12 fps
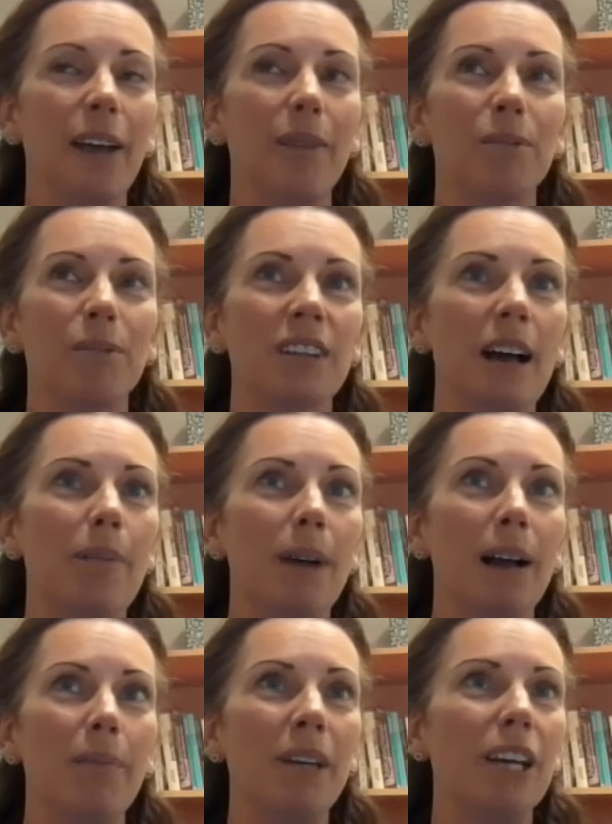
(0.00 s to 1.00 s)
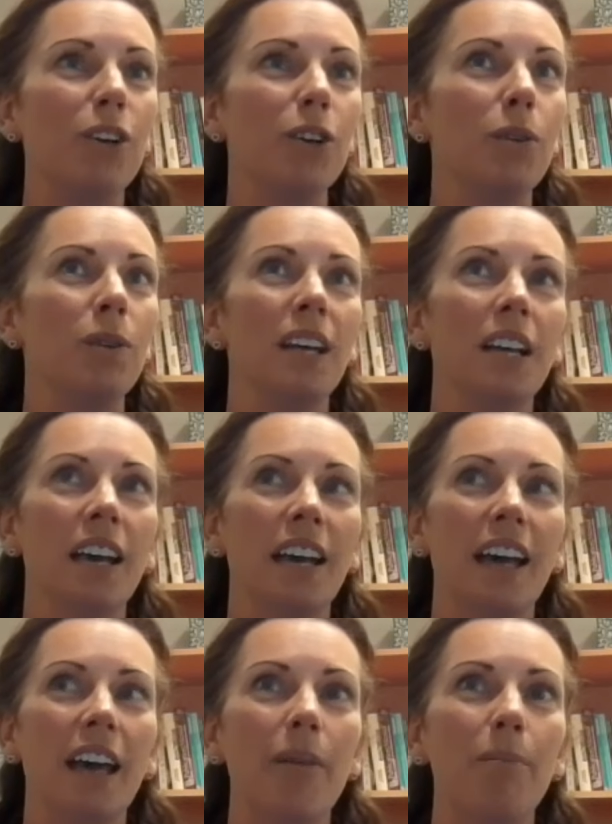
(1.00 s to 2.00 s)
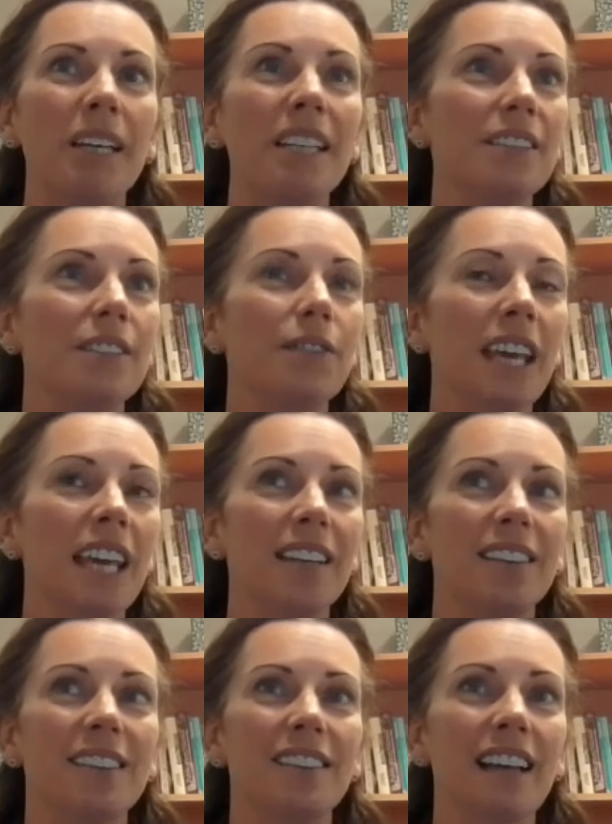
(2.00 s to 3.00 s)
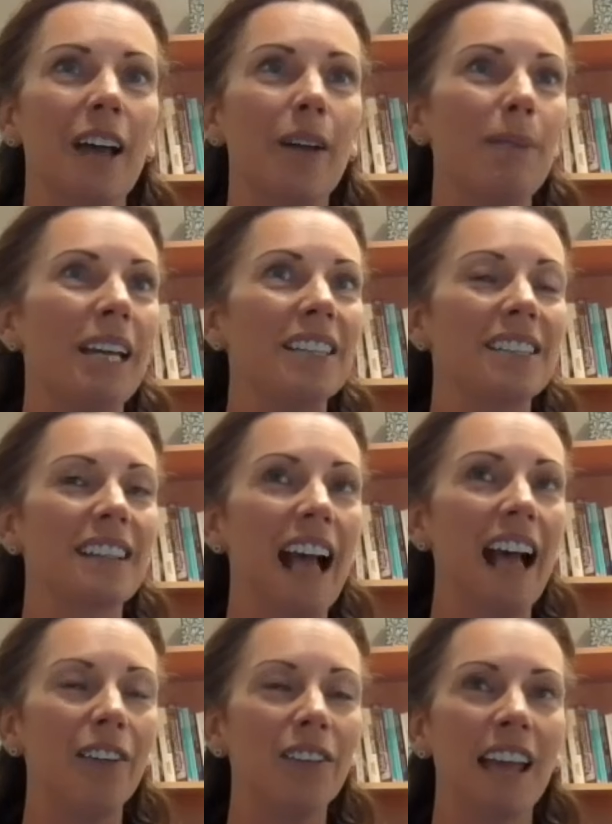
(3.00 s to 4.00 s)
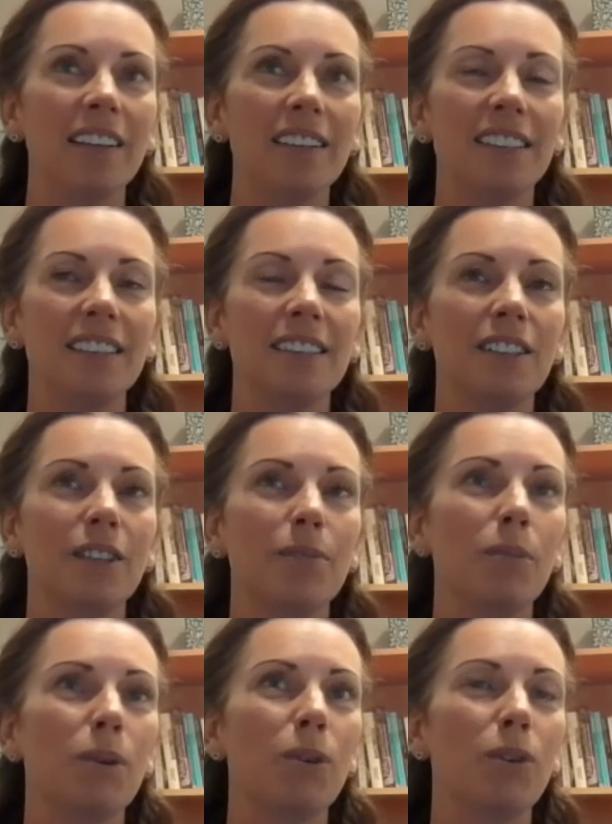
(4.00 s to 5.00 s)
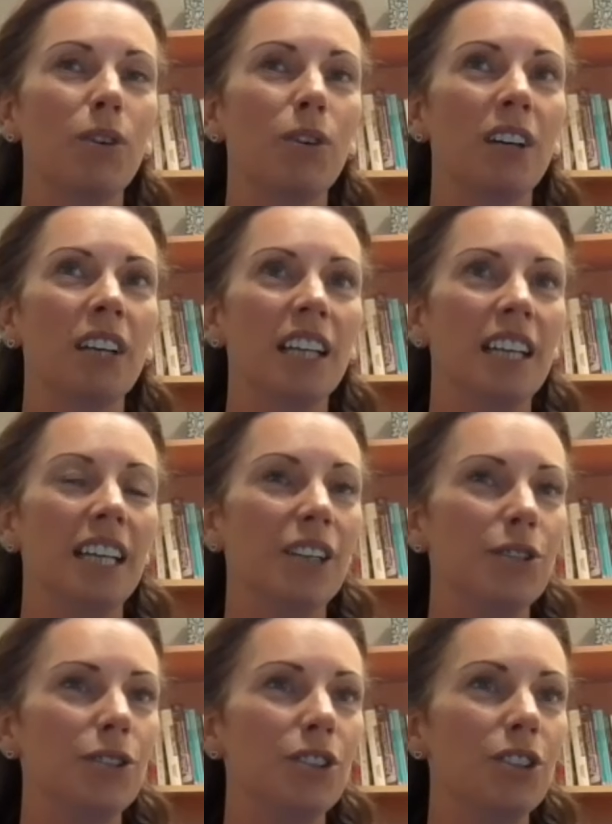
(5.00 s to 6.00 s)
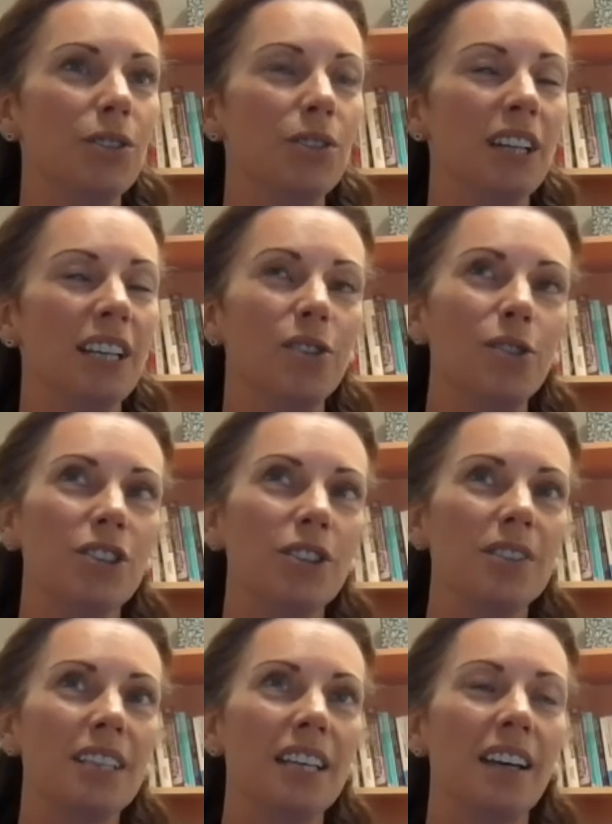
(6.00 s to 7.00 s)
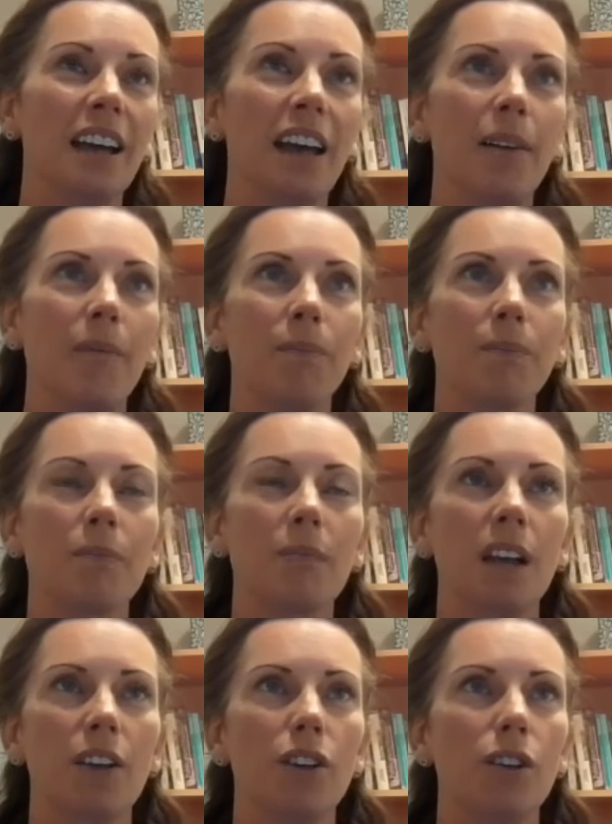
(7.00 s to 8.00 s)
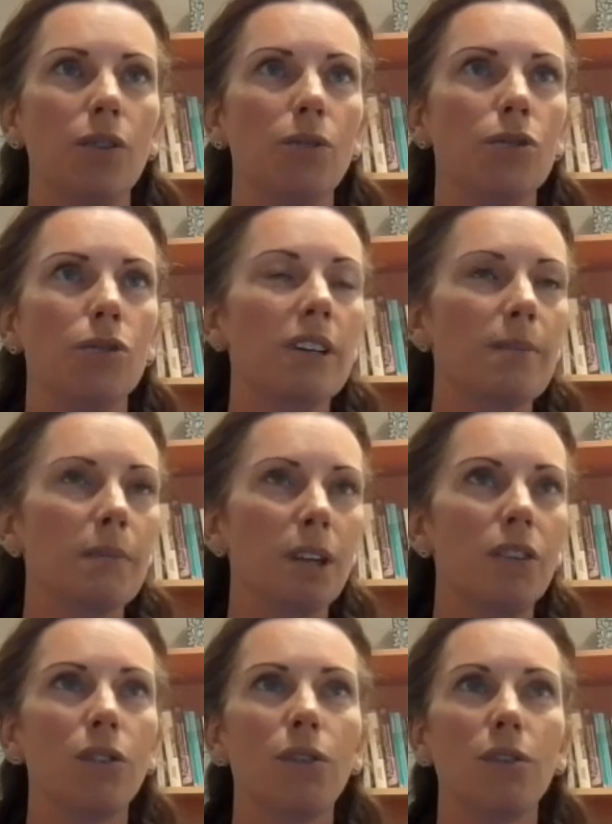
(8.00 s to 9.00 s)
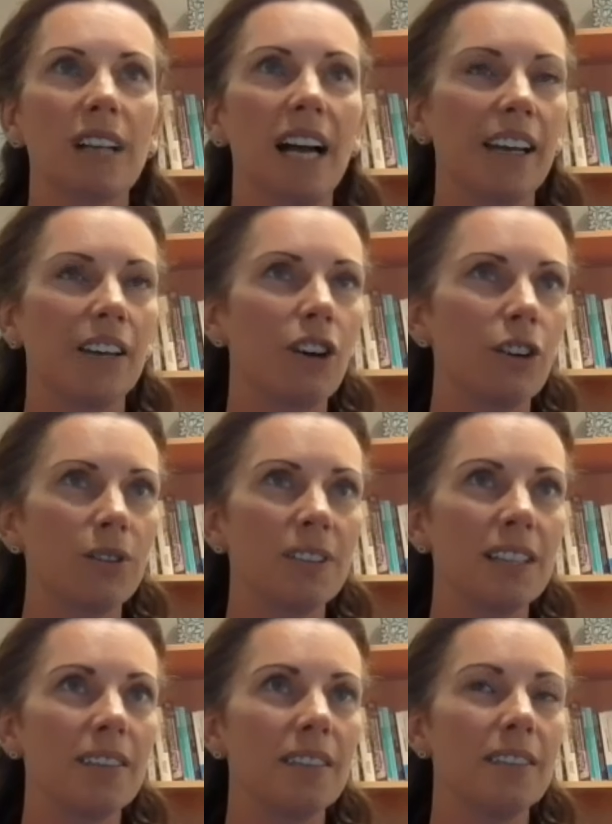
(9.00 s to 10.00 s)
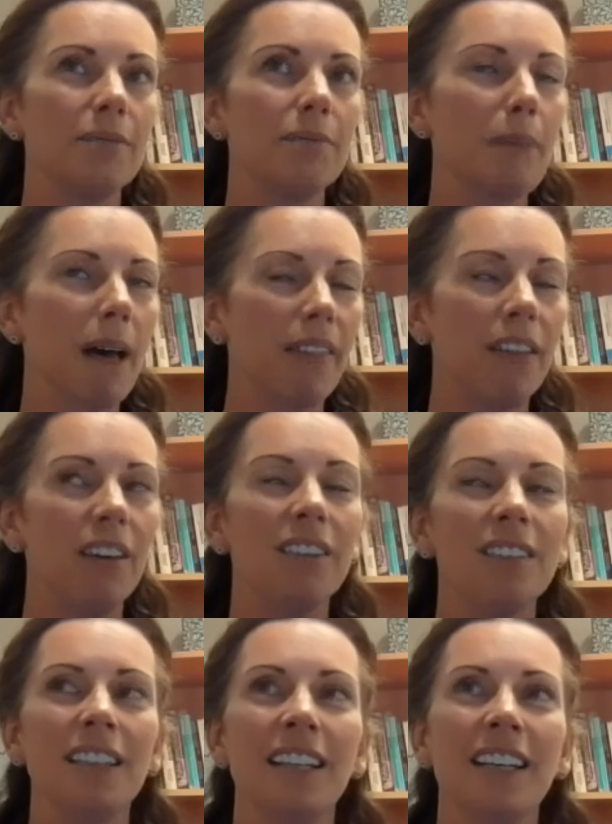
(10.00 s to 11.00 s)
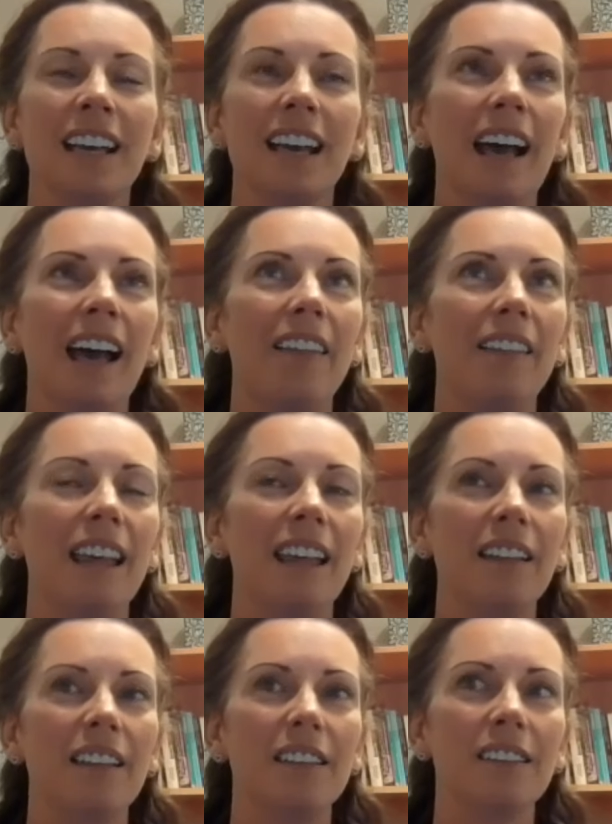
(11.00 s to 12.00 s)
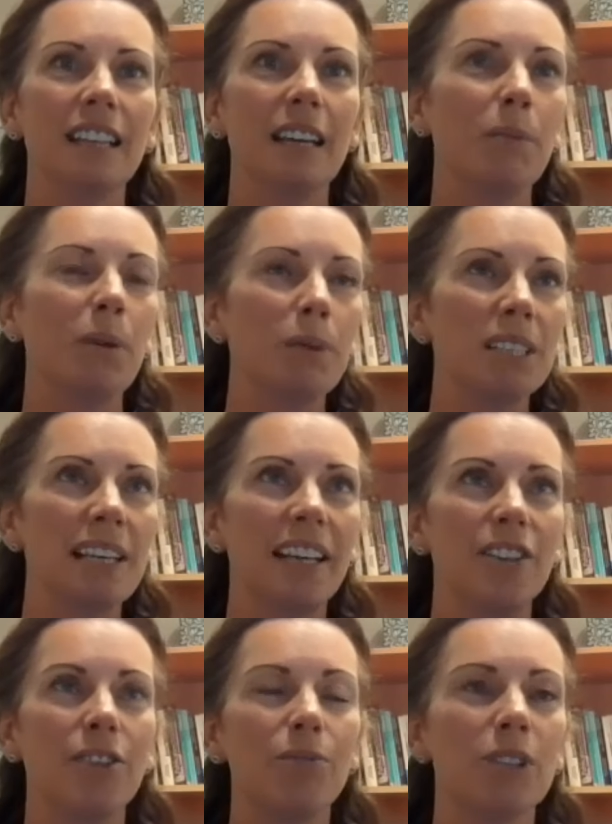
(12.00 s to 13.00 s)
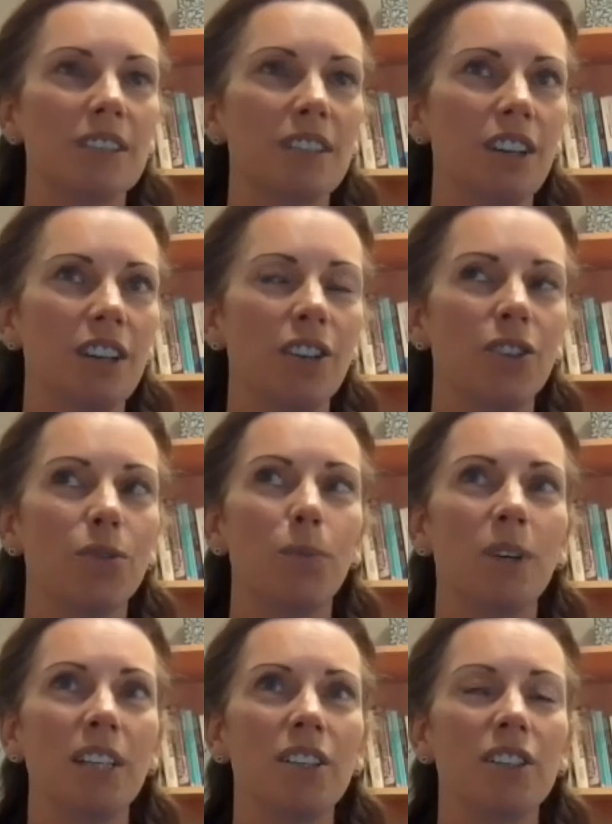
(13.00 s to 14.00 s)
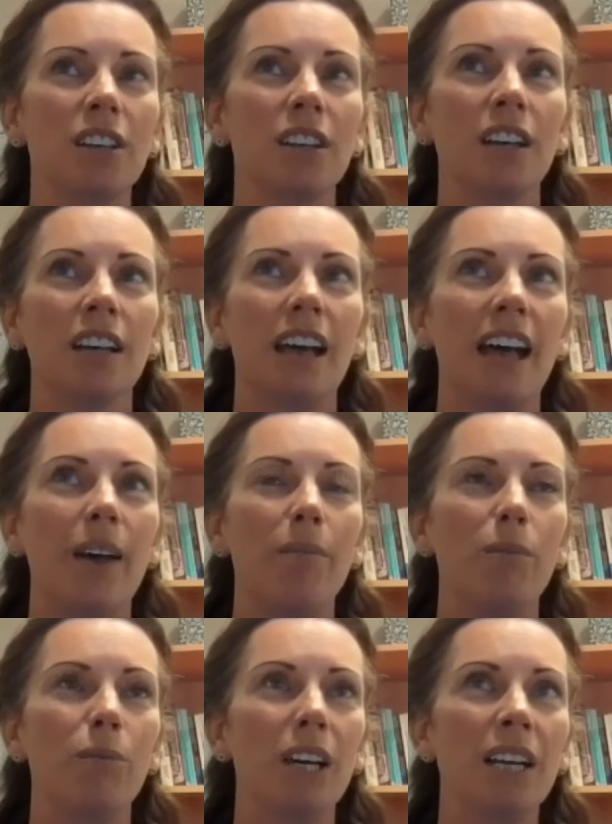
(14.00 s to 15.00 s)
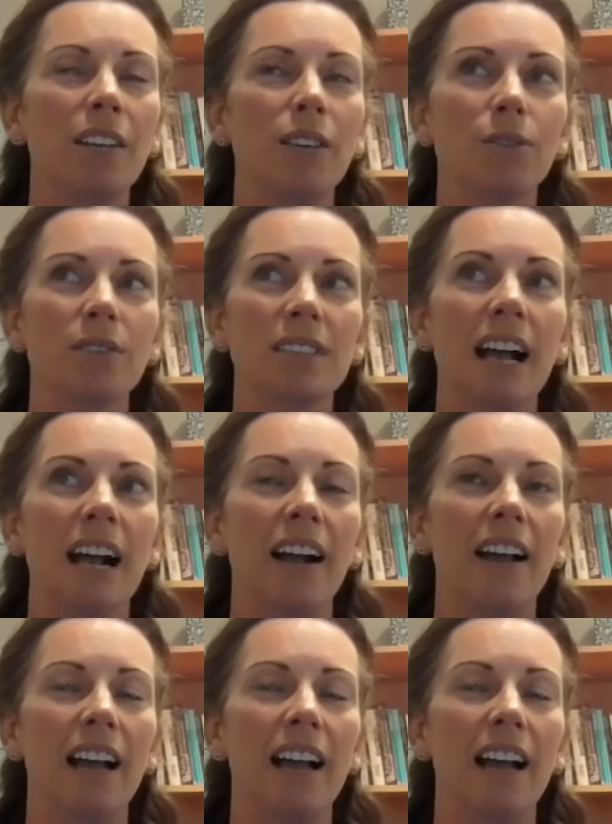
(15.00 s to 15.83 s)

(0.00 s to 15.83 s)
So that might be a new piece of kit into the healthcare system, or introducing a new treatment or diagnosis method. And then there's implementation research, which really looks at